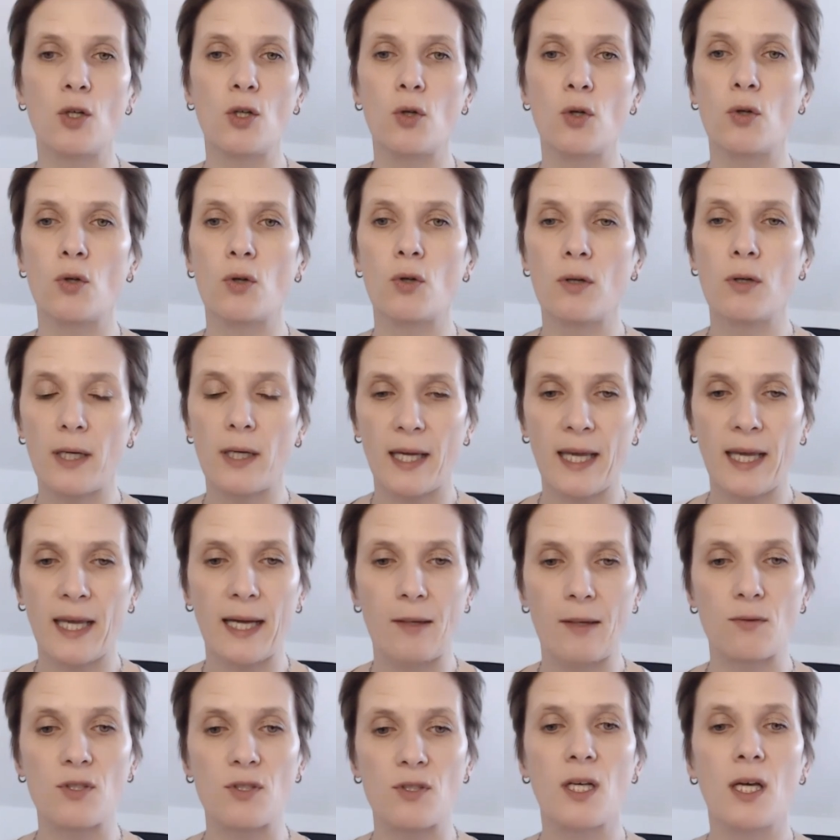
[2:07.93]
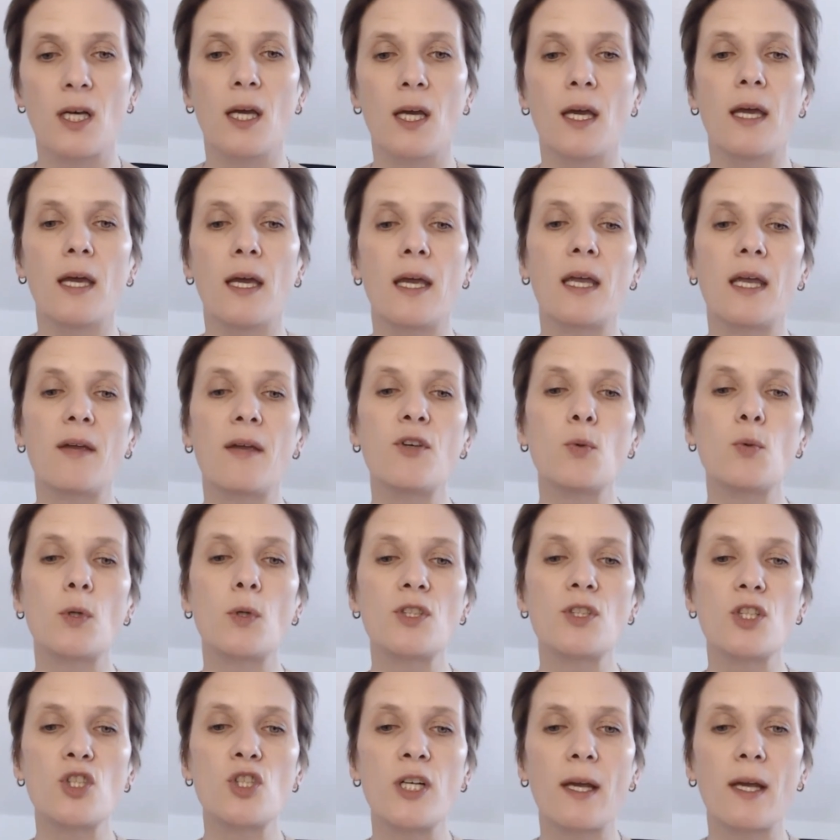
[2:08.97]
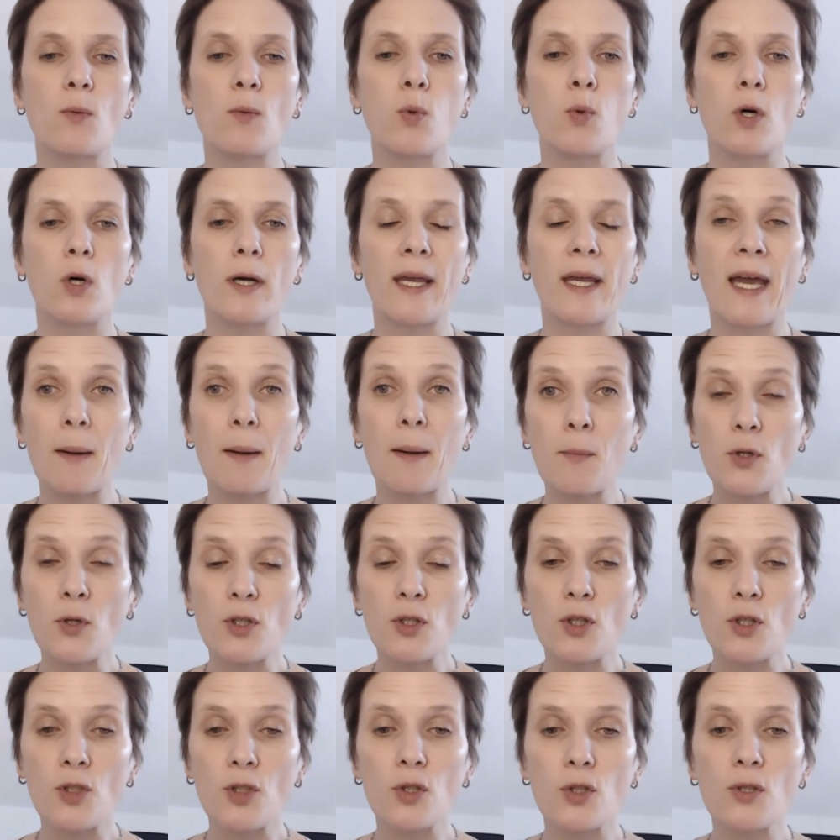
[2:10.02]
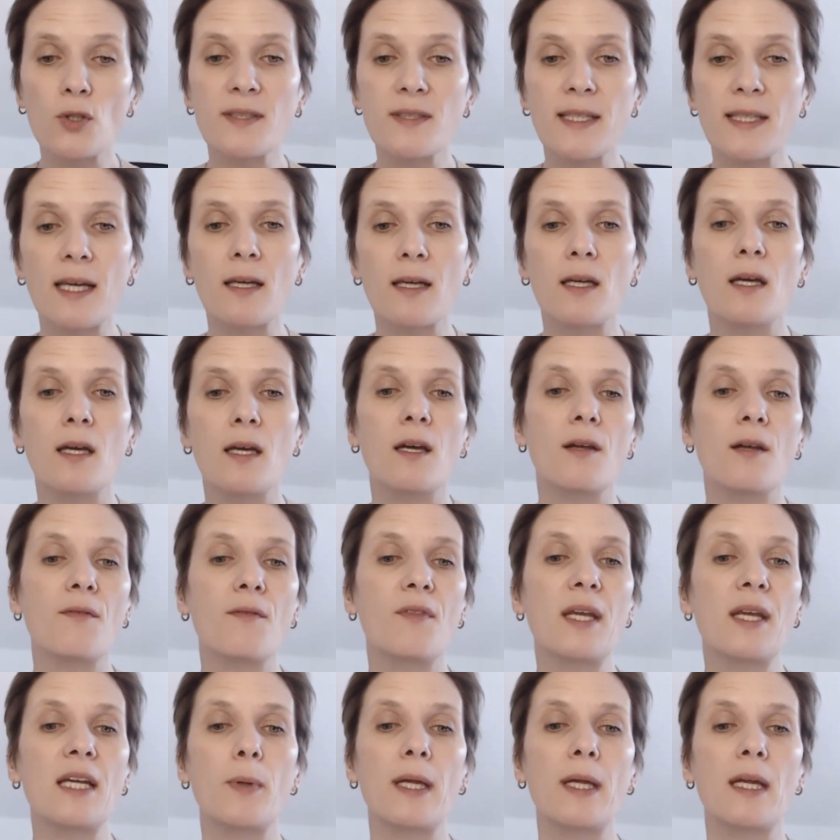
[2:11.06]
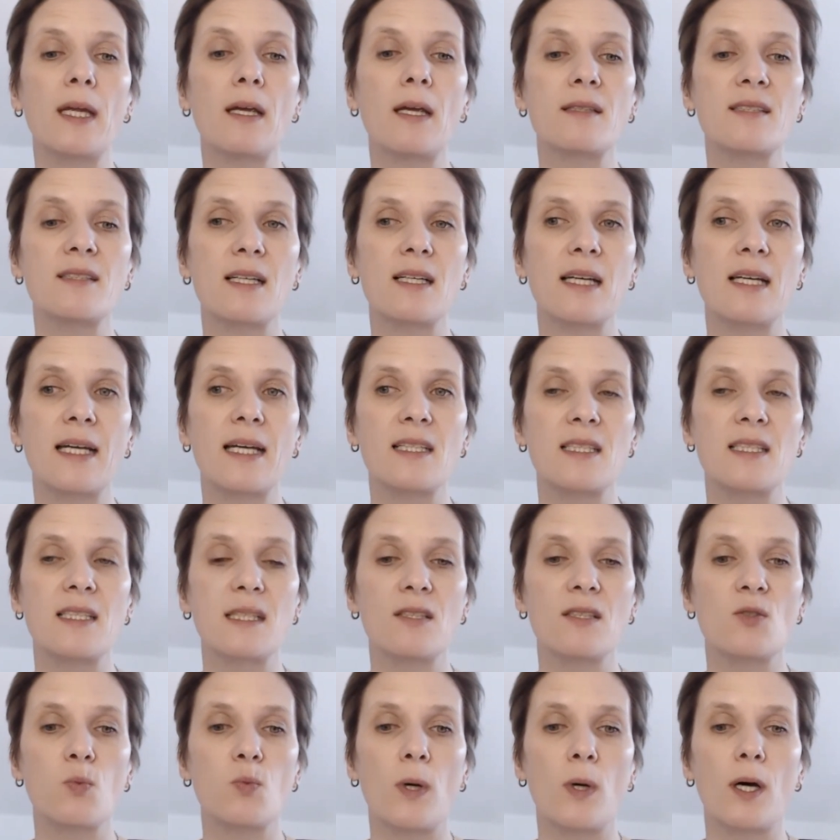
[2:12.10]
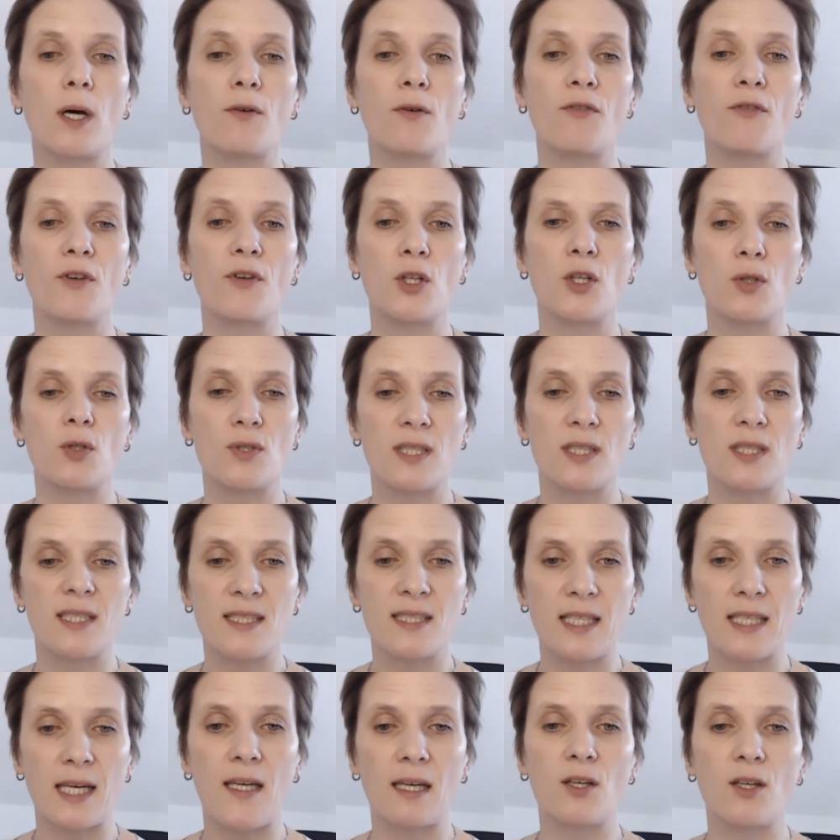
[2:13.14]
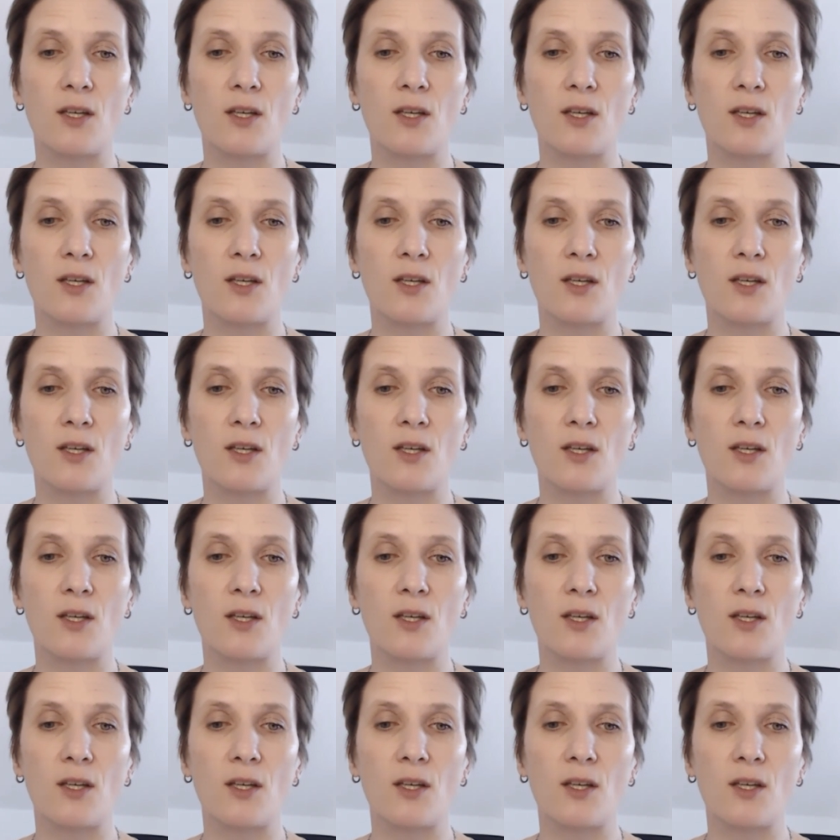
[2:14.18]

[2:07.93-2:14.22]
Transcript: account. If you want to check what camera you're using, these will be selected as well for you to see.